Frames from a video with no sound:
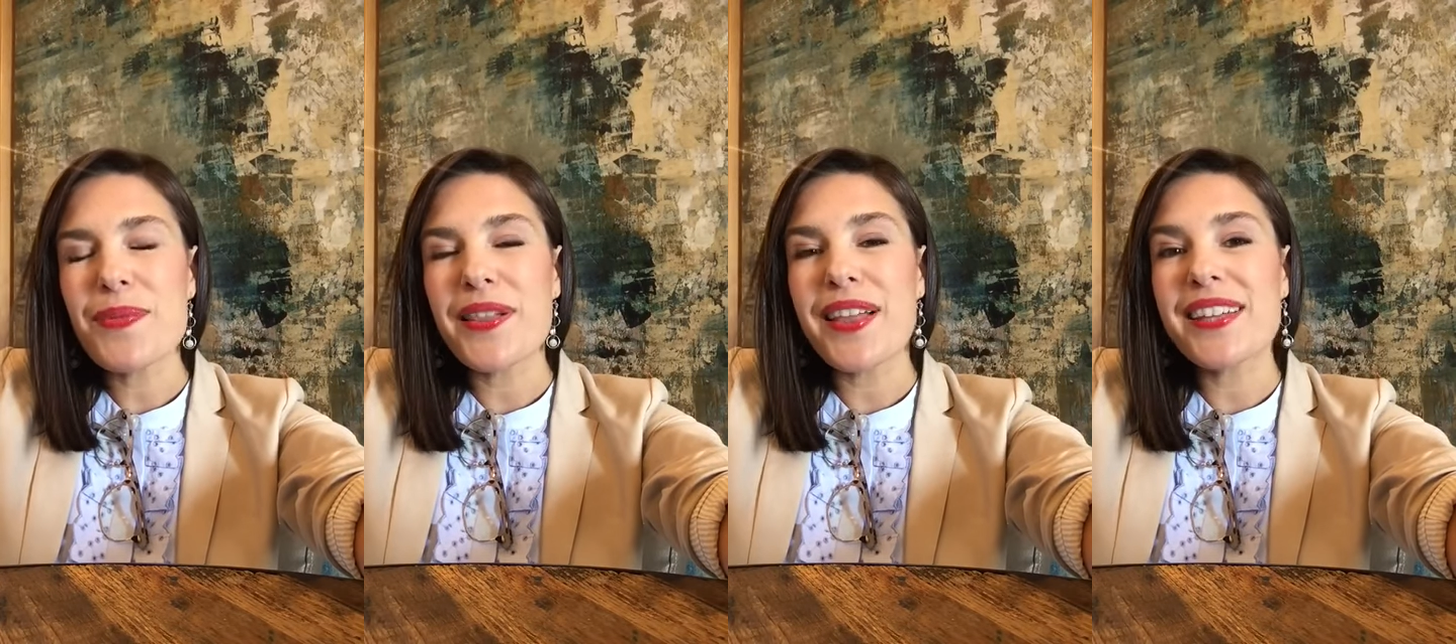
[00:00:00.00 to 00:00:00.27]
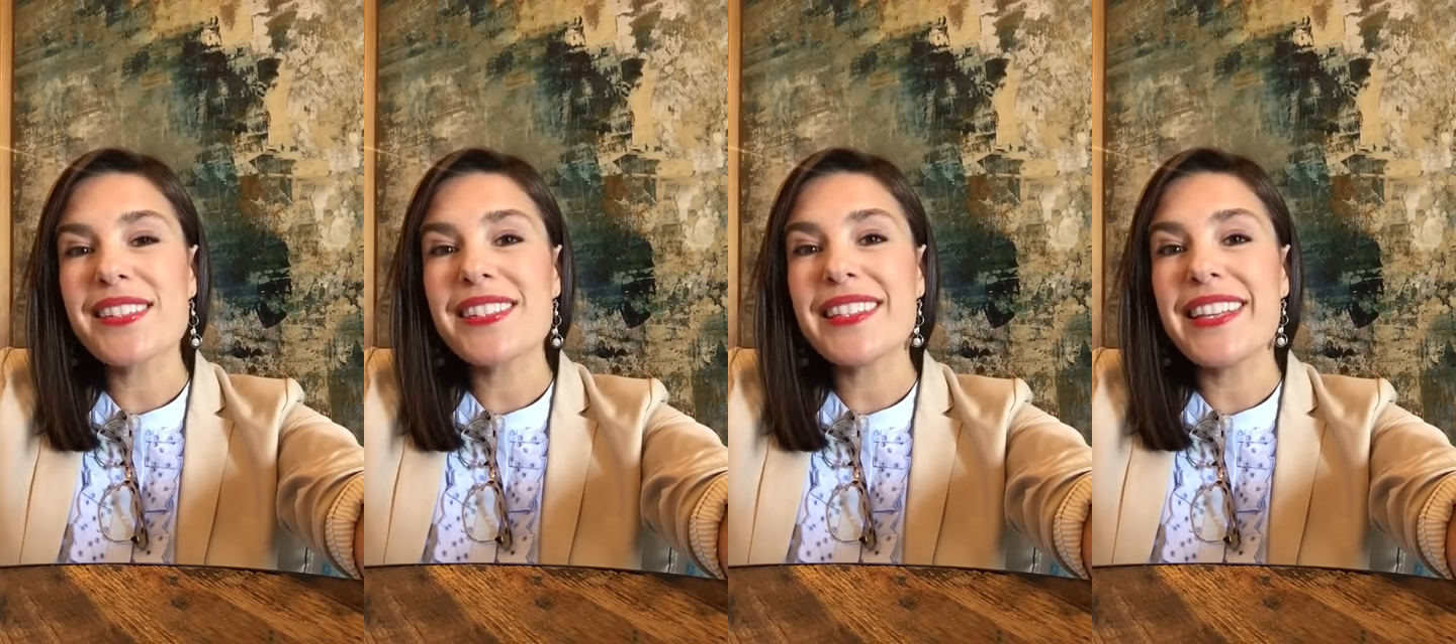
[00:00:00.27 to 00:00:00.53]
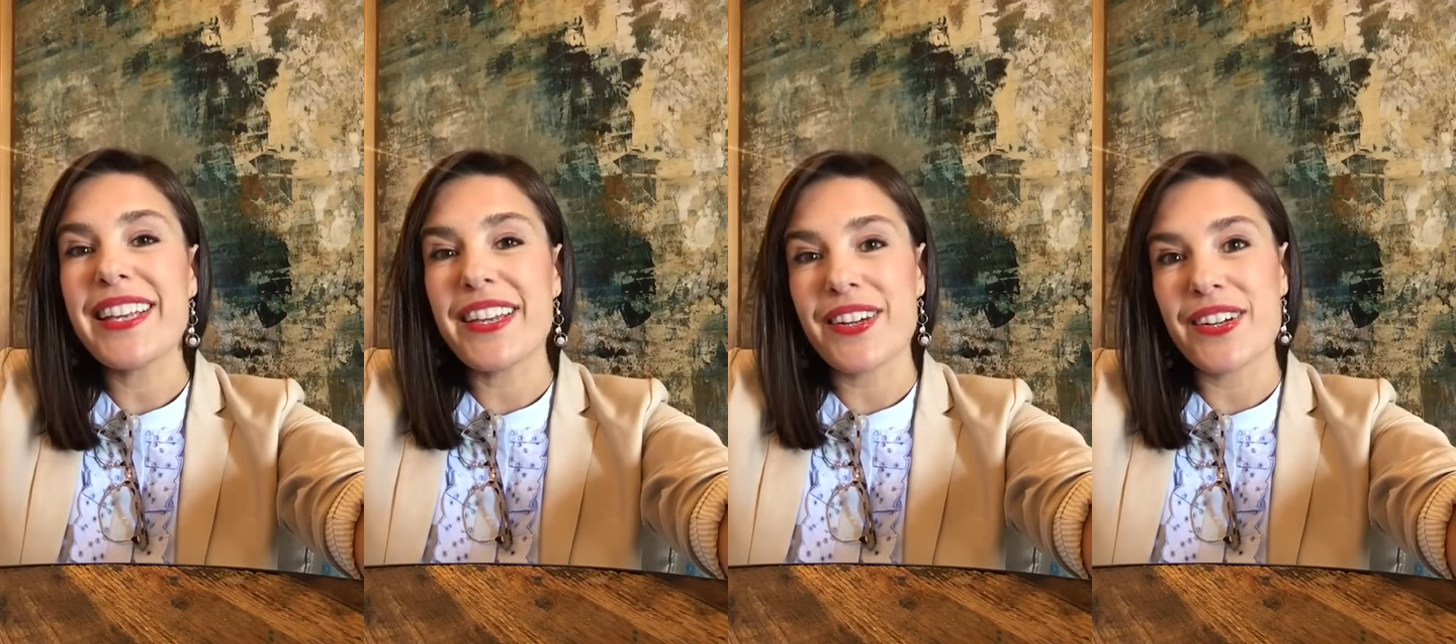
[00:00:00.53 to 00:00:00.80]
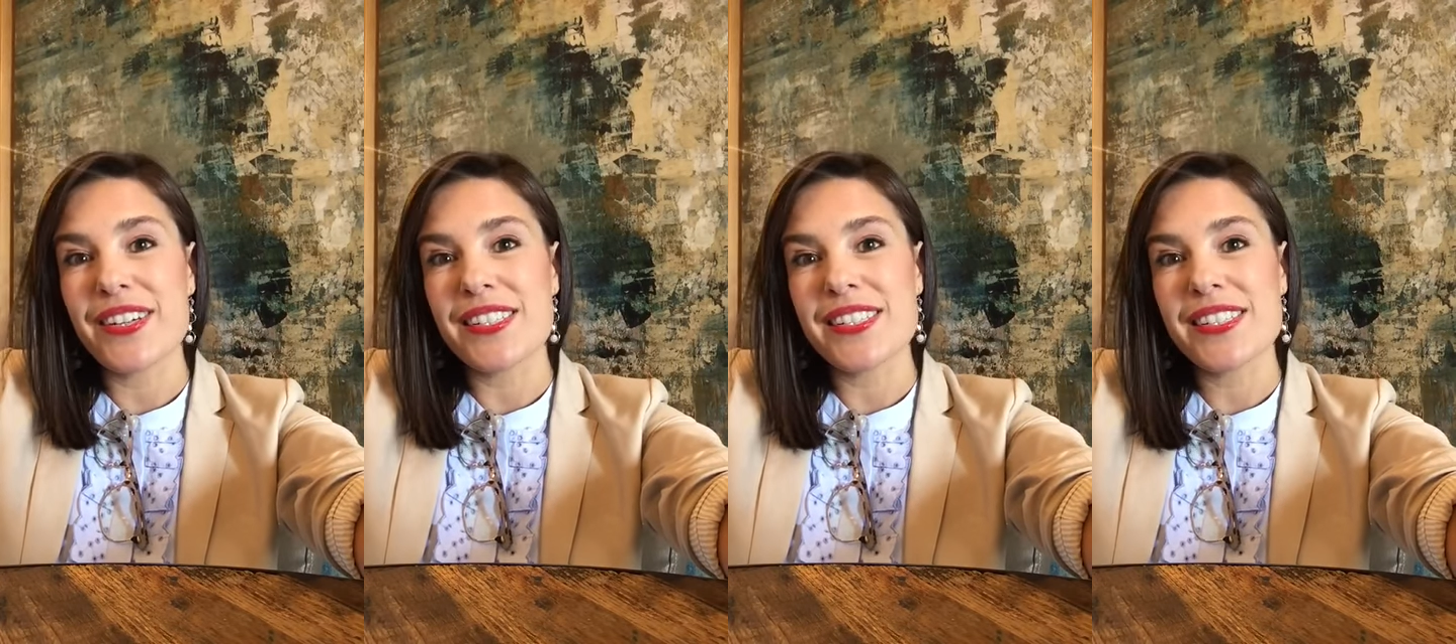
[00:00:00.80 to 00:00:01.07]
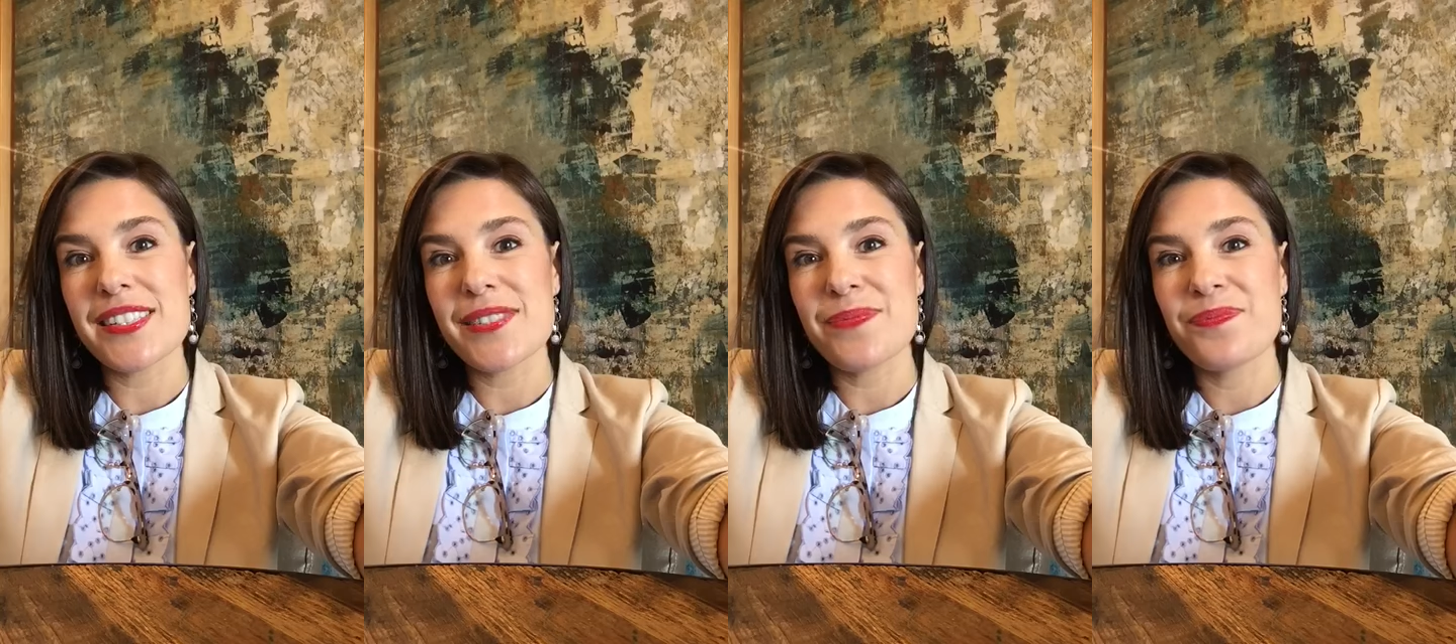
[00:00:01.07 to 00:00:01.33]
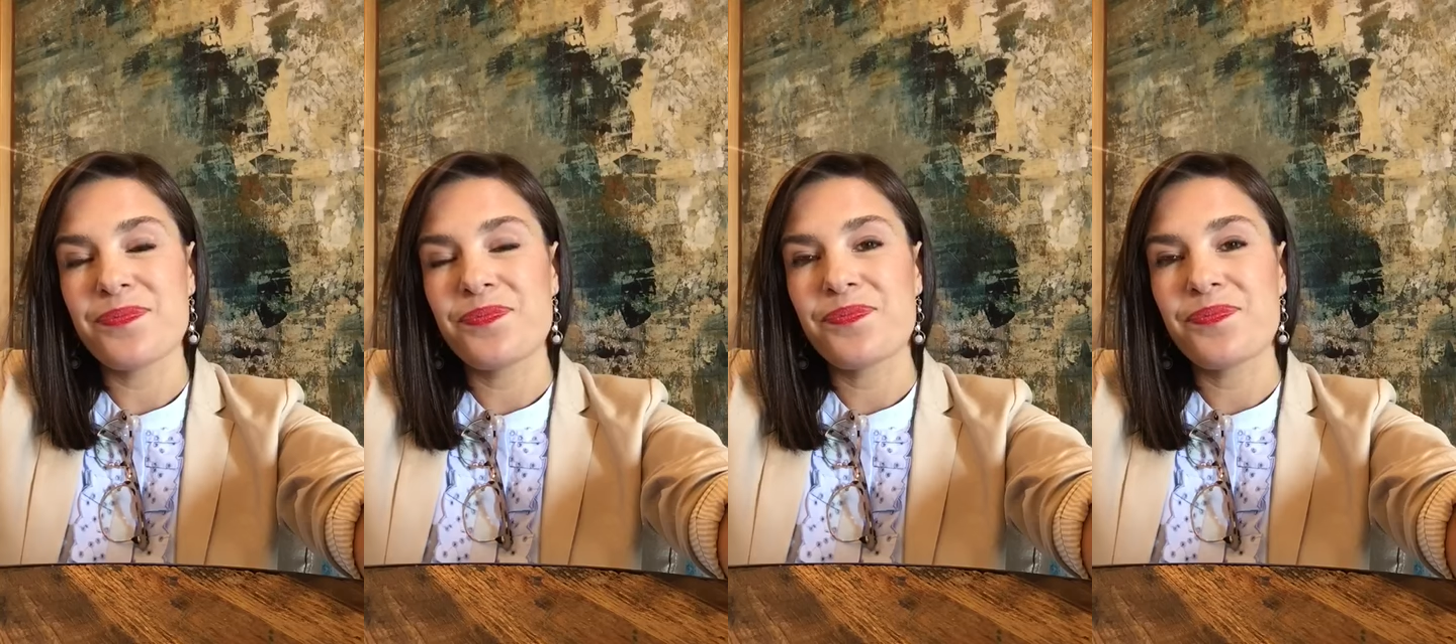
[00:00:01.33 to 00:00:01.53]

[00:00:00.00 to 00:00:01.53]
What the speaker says: plus years.